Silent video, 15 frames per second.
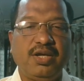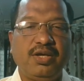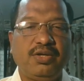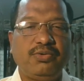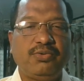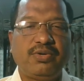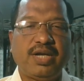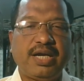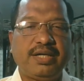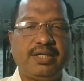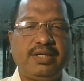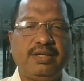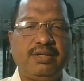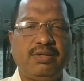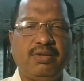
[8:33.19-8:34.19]
your
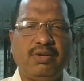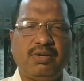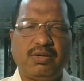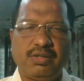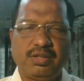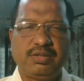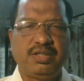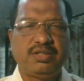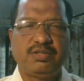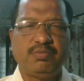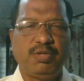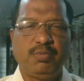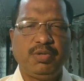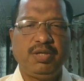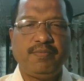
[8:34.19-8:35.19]
writing or other things
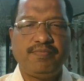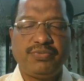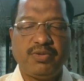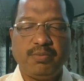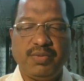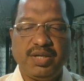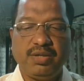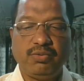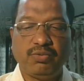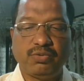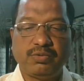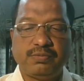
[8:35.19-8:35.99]
may be very good.